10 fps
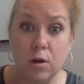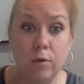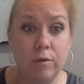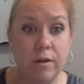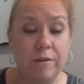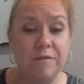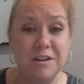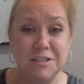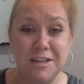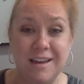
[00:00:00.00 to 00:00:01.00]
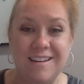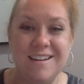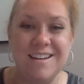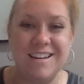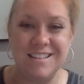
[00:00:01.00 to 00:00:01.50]
Hopefully I'll finish it
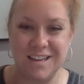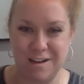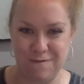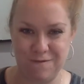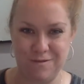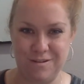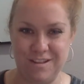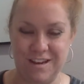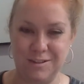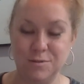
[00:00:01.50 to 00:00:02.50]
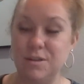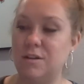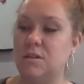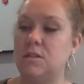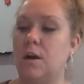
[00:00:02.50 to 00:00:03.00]
in time for the next school
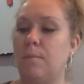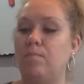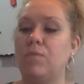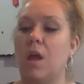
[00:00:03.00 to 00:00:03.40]
year to start.